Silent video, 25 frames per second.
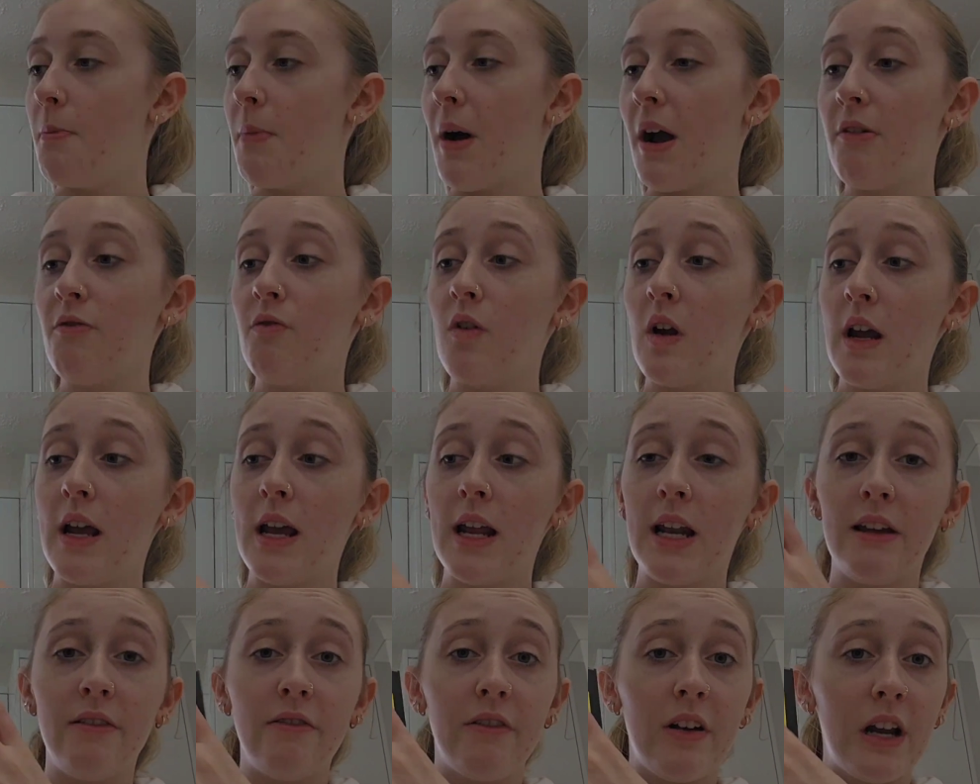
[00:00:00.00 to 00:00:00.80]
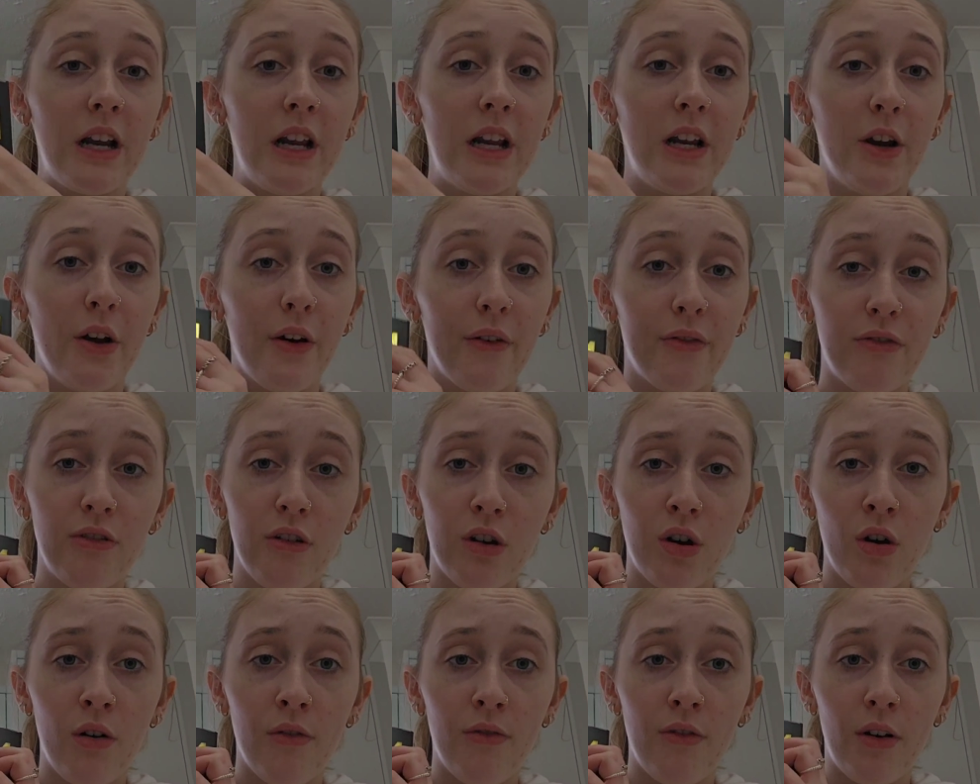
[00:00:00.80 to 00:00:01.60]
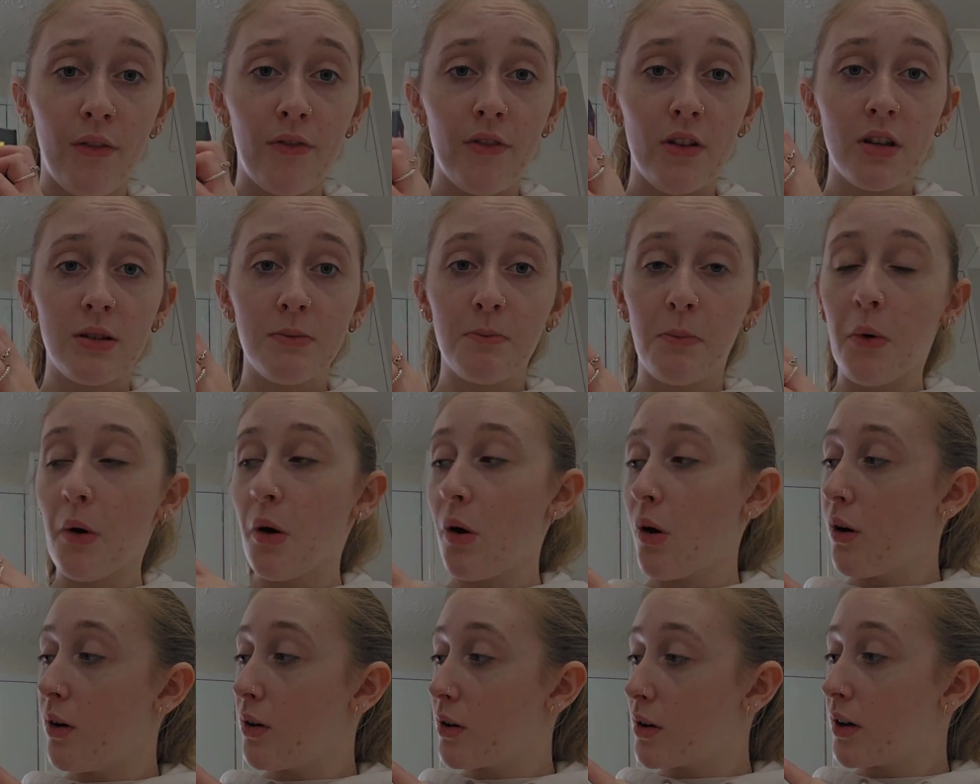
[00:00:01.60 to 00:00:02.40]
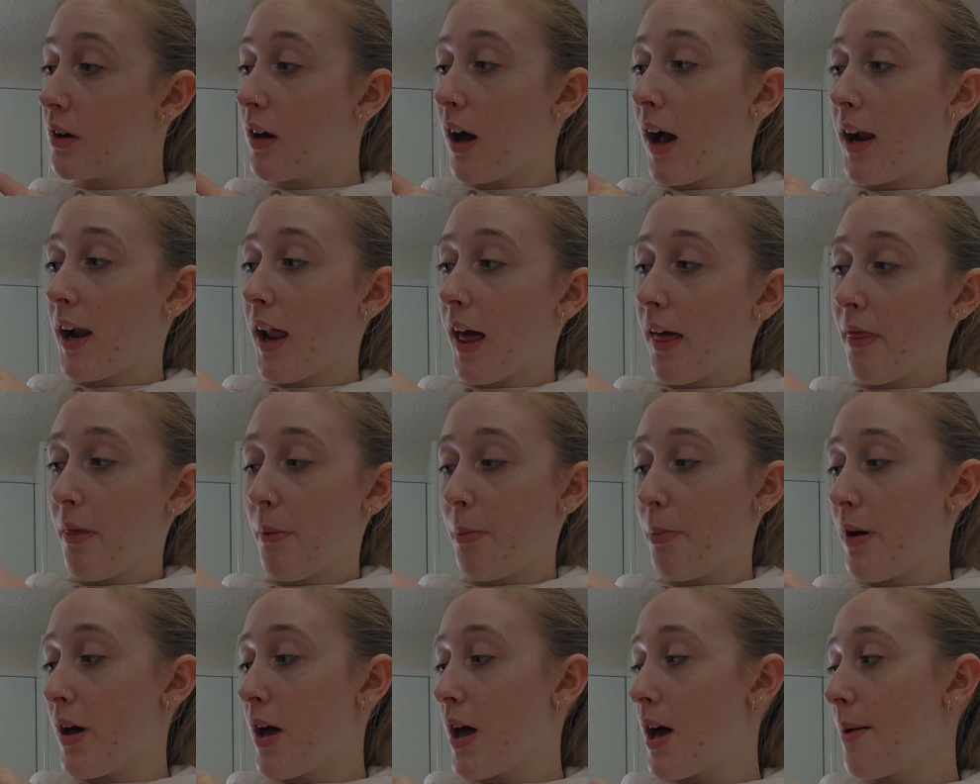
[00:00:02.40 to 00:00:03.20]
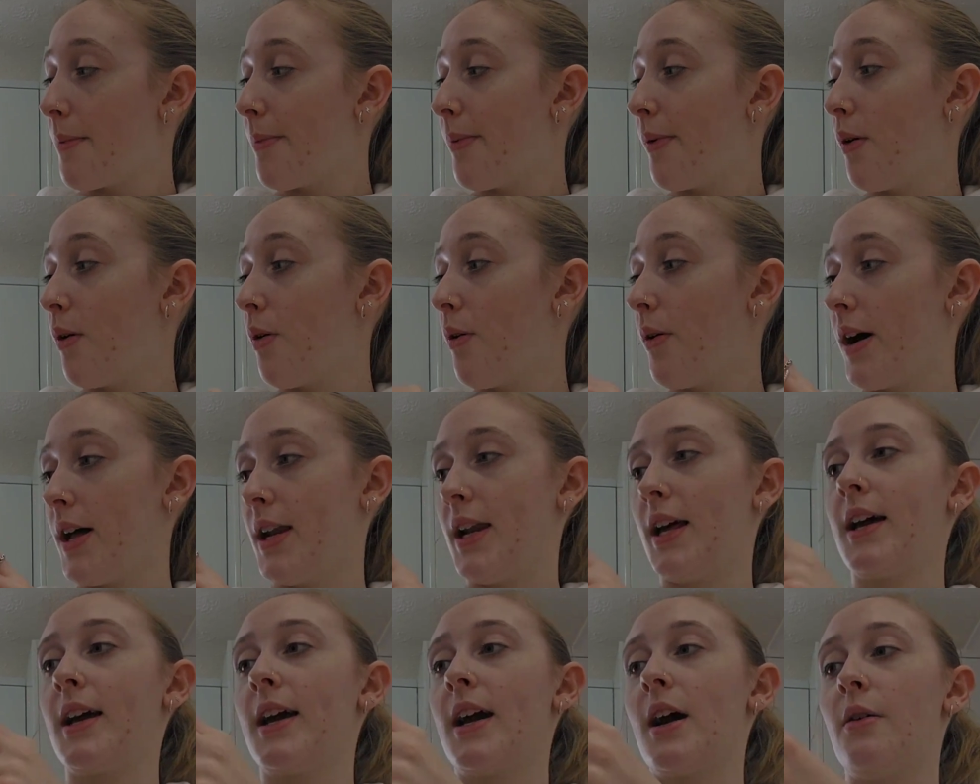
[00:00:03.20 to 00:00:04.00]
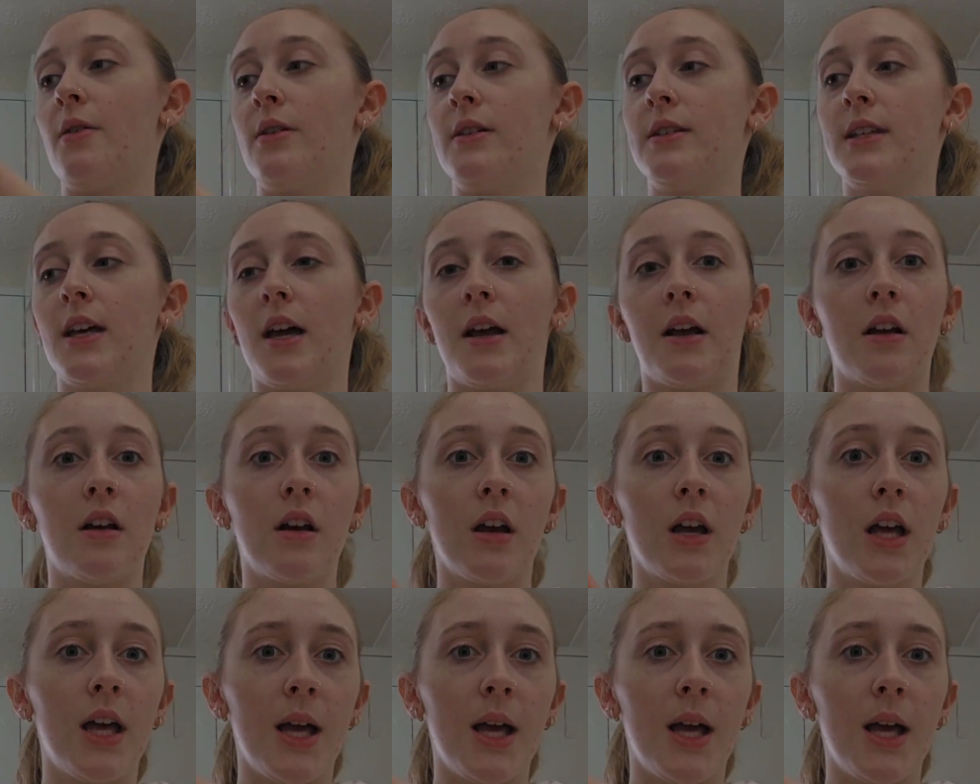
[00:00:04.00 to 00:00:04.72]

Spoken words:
I really love the cover of this book. I like the purple. I like how it's like